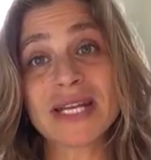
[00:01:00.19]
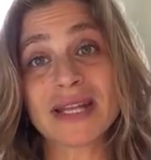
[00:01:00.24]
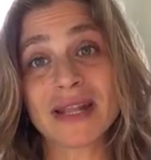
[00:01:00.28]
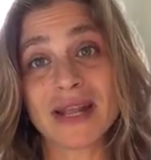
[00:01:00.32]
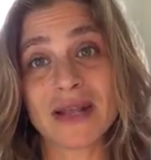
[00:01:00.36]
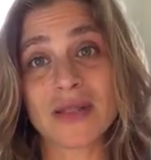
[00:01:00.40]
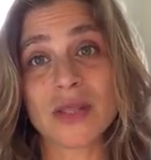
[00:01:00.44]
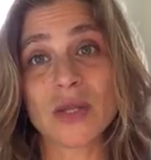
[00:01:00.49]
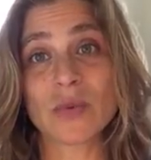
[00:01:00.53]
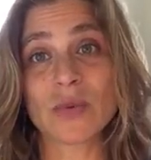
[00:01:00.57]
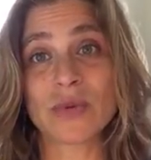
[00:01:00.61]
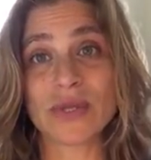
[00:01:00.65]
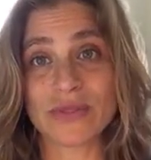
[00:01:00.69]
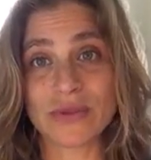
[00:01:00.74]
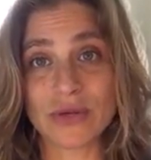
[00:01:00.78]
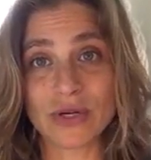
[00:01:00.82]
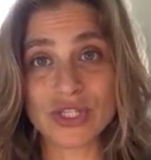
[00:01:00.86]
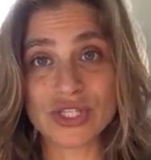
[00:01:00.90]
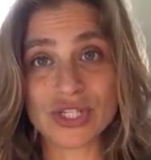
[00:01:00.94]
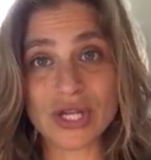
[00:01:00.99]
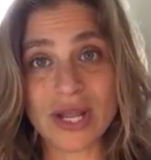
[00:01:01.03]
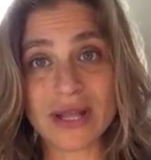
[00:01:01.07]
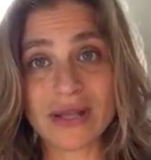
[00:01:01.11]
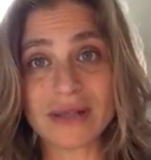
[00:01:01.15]
together with your
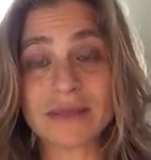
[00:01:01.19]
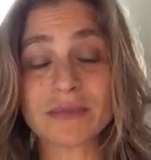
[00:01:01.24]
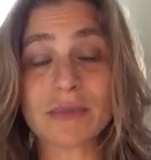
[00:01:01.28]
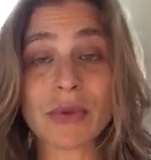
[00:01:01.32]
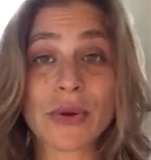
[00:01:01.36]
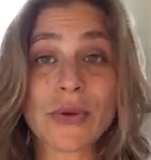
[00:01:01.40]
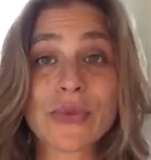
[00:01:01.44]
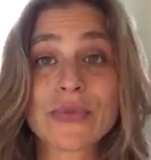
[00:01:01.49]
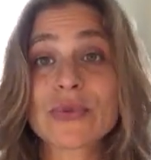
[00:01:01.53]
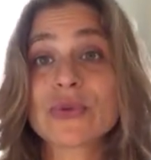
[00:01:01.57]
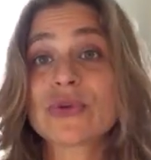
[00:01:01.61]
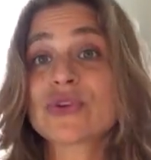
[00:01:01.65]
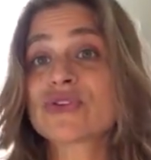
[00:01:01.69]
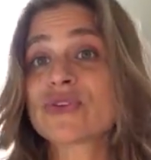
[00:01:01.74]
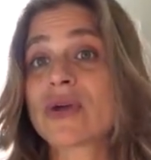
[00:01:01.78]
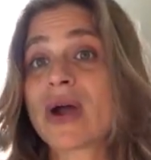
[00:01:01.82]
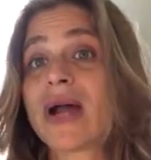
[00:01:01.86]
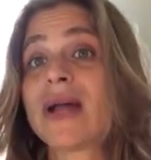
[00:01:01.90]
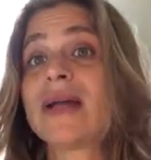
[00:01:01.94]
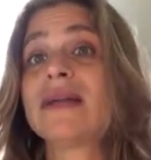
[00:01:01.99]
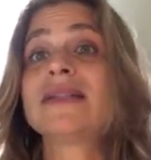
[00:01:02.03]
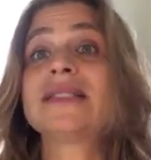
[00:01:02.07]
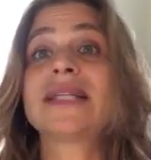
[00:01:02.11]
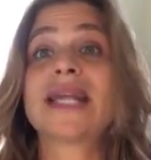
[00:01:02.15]
child, both through
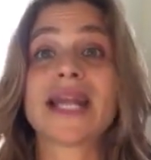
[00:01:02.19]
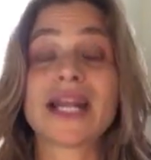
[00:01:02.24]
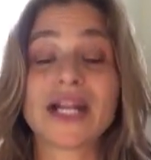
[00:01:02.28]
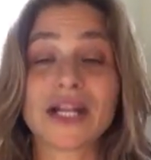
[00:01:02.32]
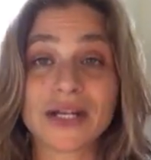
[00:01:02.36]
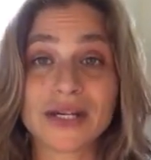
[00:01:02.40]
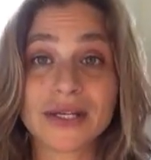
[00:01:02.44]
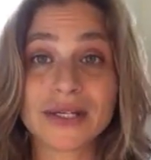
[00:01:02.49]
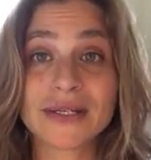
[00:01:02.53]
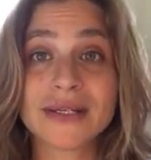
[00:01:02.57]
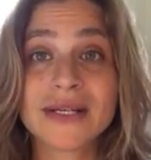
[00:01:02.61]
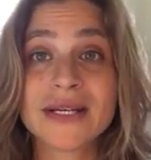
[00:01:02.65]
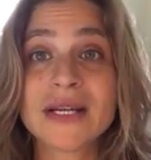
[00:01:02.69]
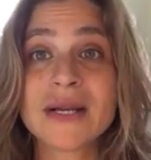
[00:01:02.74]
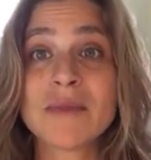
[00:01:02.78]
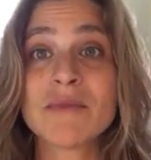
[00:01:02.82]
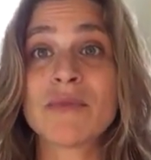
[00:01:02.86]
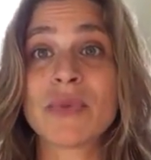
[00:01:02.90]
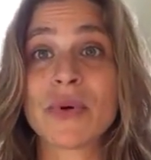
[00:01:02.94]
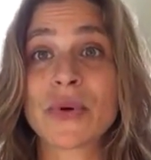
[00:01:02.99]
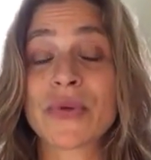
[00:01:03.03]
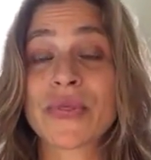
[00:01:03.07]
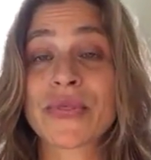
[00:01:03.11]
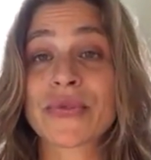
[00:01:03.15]
trial and error,
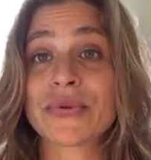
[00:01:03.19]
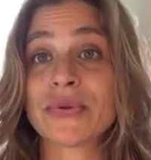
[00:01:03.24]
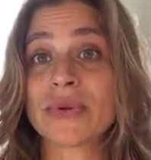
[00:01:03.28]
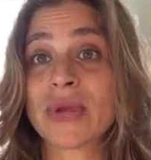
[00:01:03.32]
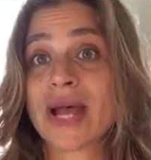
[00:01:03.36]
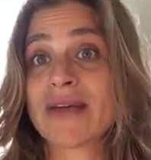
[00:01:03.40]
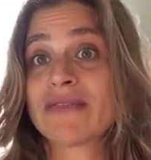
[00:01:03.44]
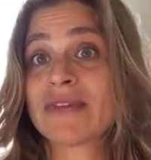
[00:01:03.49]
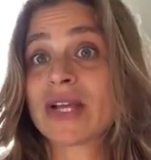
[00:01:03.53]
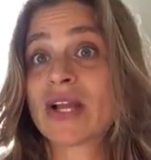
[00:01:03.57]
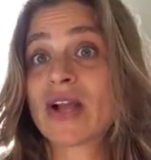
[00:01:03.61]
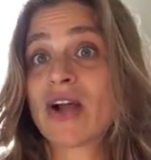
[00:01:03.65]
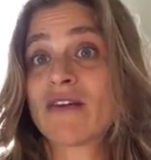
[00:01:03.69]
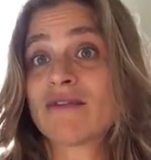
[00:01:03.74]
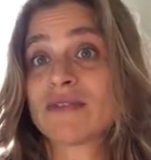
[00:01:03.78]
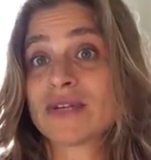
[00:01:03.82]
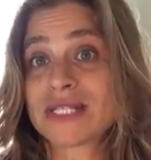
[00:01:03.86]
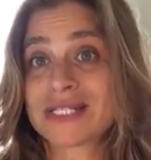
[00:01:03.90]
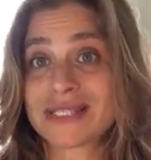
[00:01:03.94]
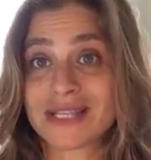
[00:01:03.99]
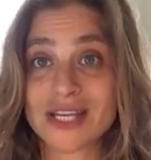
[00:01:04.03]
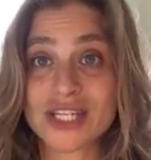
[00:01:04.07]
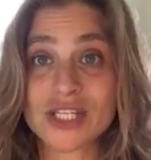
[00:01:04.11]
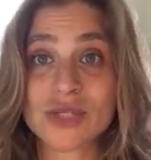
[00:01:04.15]
both through having a
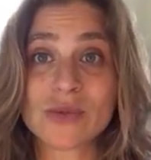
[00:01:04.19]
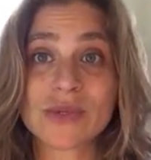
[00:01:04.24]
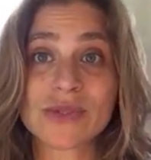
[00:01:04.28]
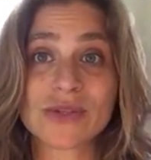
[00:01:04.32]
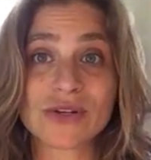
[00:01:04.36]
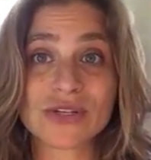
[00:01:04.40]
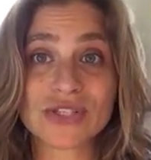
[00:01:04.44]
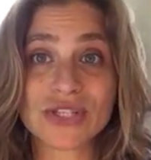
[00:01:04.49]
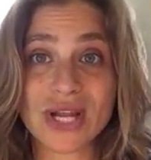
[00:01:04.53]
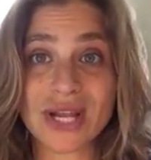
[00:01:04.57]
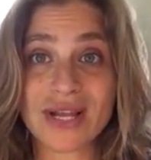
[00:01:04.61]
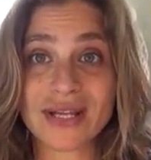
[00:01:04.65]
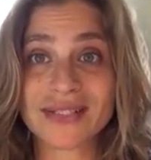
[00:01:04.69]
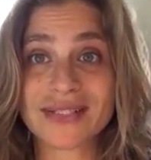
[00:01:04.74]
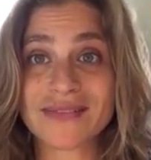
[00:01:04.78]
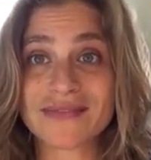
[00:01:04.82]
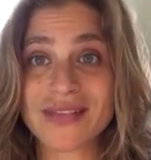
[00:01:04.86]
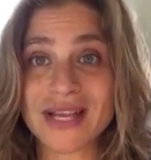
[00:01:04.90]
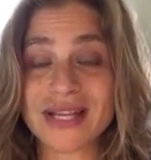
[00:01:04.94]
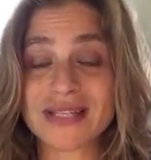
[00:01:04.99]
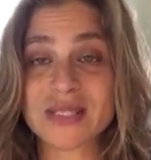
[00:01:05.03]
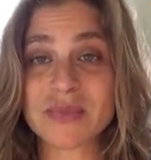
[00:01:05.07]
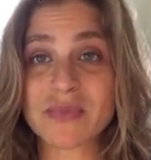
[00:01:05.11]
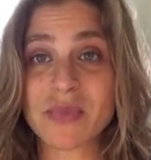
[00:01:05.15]
conversation with your child if
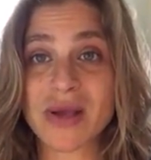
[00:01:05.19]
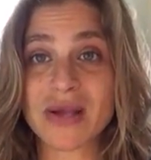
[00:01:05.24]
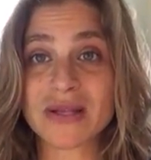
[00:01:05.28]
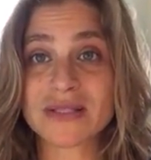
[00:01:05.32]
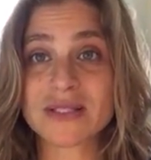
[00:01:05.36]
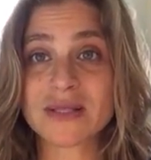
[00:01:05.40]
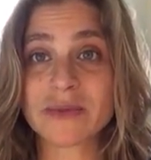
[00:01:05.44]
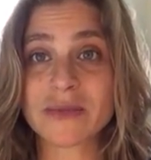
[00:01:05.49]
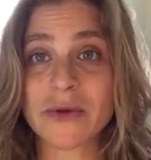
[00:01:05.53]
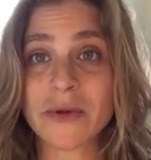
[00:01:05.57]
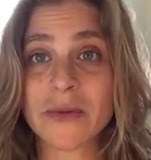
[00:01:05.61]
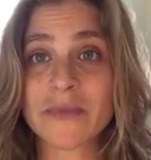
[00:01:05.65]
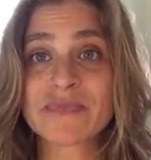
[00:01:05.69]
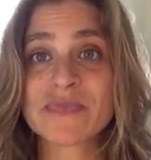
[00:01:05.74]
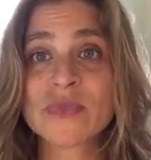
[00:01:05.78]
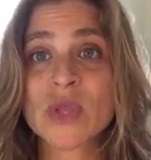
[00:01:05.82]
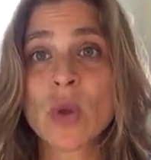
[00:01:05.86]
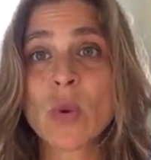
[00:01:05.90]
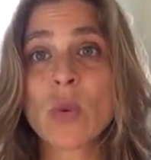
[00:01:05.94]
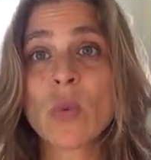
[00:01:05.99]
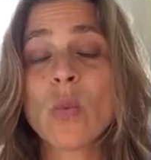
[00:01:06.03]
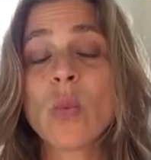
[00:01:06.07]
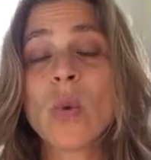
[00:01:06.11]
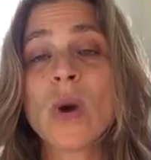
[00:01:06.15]
that's possible,
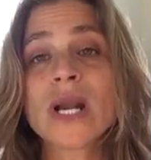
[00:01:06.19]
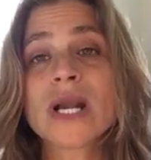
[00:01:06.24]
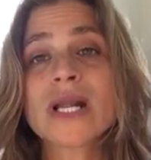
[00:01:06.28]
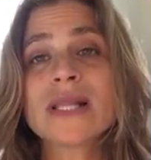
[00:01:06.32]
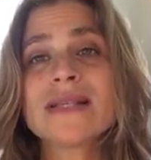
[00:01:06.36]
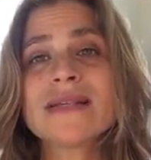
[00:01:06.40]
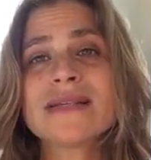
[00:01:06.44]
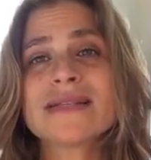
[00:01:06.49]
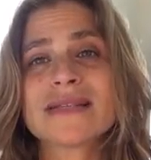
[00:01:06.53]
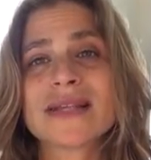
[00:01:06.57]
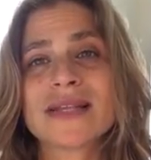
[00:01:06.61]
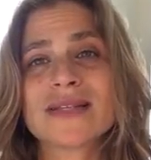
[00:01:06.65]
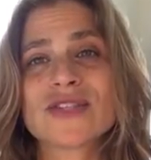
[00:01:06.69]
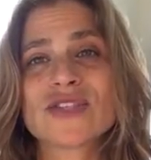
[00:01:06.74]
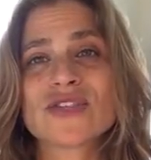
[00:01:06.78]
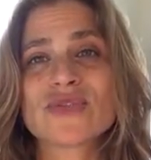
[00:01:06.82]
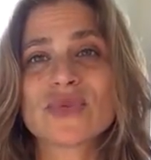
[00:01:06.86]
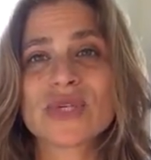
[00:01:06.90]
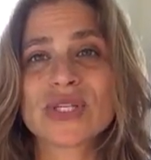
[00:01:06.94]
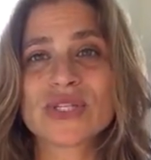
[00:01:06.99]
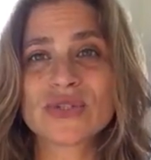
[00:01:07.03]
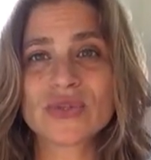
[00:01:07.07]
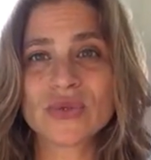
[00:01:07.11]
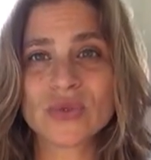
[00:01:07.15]
what are the
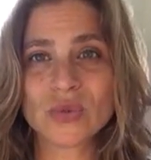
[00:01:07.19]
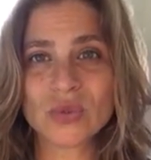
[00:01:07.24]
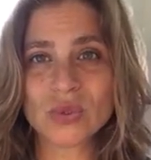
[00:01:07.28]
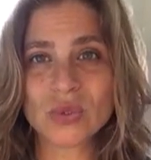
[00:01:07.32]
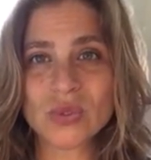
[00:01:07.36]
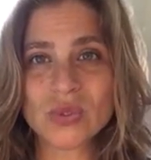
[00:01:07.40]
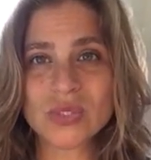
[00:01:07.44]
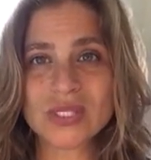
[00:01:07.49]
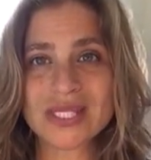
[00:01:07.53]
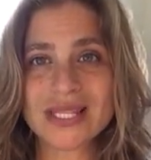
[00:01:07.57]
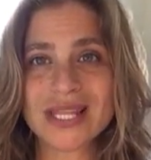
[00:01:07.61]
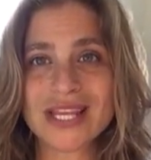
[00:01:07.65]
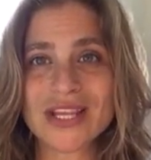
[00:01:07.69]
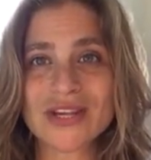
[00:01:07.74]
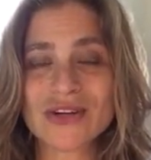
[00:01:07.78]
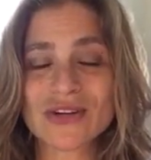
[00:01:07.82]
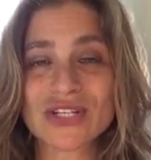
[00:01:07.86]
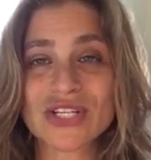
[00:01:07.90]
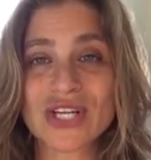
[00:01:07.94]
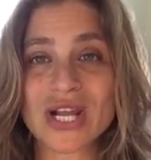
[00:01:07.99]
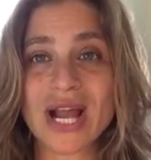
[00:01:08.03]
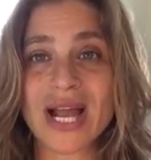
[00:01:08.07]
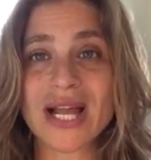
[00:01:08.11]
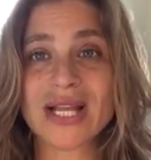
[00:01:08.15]
sensory tools that your
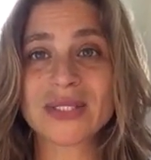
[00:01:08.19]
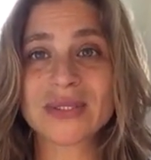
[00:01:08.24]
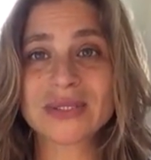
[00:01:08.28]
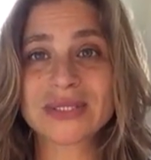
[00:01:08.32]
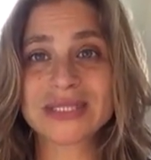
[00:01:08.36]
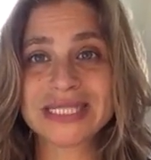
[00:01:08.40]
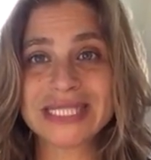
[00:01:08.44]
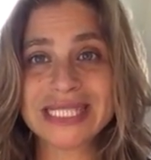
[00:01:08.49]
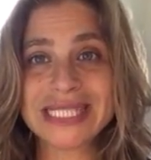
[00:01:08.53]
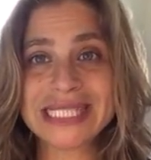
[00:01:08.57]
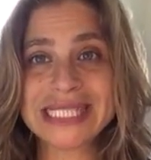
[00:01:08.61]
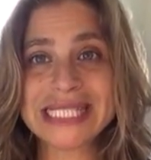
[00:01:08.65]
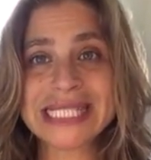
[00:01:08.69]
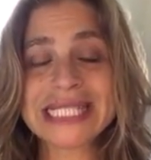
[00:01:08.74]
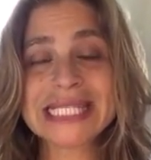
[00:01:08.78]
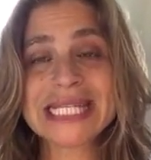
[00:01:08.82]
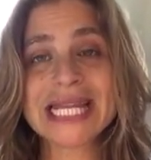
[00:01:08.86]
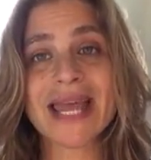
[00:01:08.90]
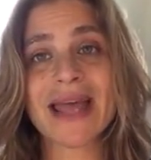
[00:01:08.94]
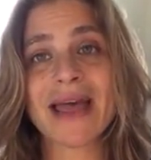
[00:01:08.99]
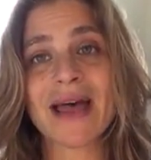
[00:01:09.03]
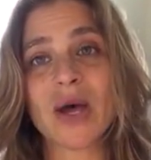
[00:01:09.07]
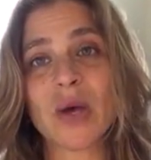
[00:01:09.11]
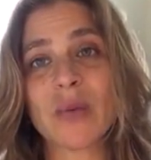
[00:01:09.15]
child needs
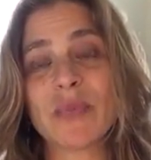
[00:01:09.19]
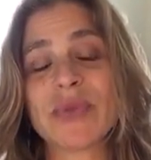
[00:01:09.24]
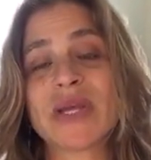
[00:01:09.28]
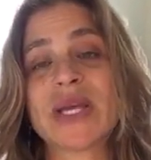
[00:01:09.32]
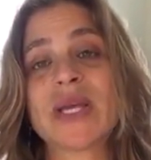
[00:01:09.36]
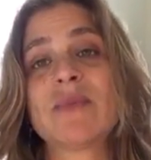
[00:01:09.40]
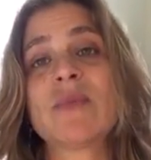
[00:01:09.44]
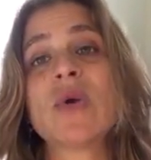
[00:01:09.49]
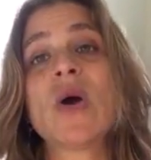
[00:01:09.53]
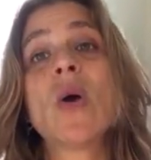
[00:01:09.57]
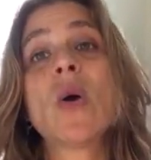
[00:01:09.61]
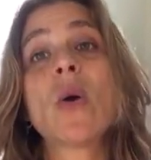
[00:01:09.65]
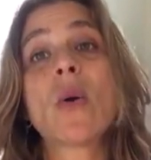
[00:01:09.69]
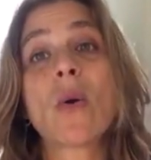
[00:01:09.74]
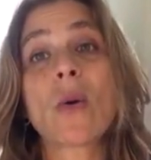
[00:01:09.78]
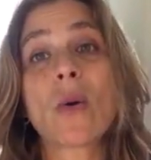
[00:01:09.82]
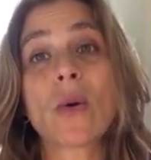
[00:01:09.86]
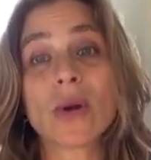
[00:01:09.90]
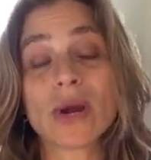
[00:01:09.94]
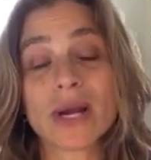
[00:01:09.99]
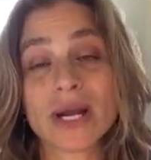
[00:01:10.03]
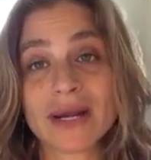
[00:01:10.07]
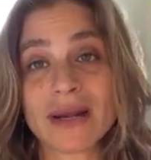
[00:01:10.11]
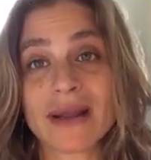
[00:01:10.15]
to help him
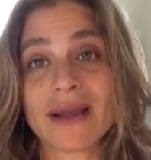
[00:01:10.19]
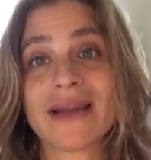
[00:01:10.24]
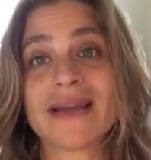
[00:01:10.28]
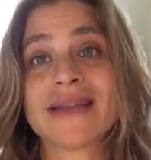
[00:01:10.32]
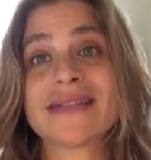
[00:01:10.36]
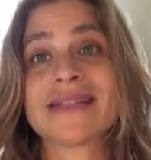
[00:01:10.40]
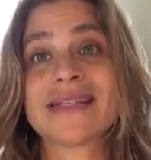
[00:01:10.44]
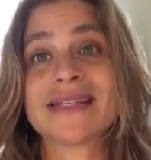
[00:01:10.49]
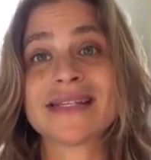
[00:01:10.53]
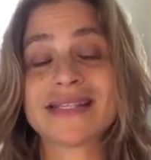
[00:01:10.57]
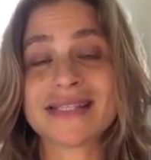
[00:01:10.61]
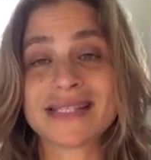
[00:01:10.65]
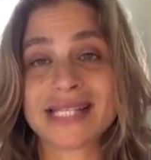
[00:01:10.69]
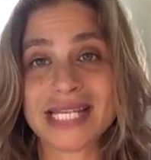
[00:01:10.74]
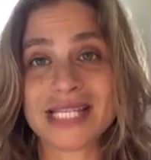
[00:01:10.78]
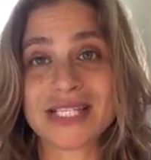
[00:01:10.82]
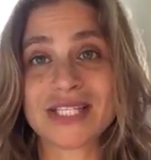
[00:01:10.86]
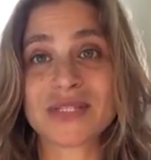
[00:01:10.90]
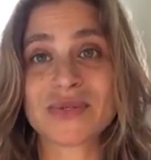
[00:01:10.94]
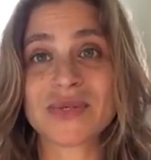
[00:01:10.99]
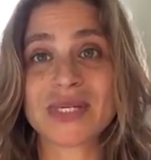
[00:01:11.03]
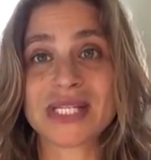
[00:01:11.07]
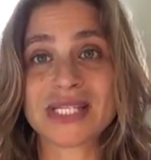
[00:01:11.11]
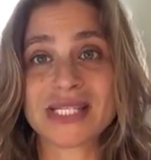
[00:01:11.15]
organize his
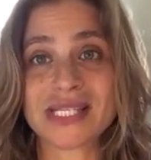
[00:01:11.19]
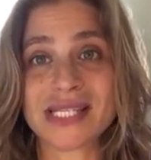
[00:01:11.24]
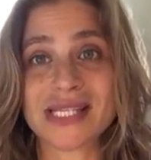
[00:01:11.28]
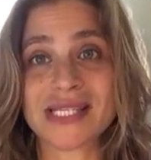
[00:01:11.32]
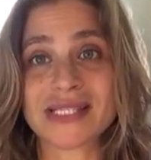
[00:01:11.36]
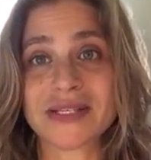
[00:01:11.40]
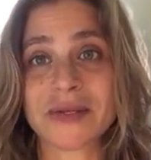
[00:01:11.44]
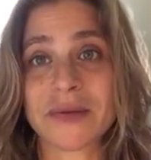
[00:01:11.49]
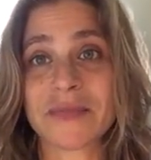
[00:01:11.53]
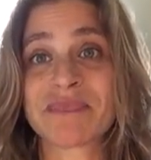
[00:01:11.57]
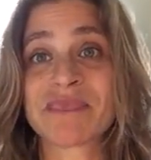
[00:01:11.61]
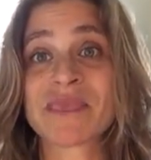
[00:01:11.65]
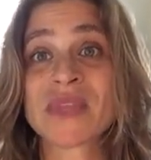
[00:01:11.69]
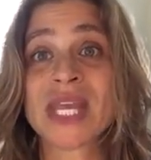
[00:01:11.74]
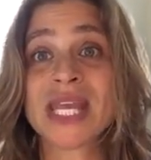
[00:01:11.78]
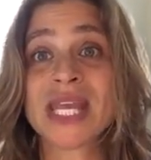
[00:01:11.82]
sensory system?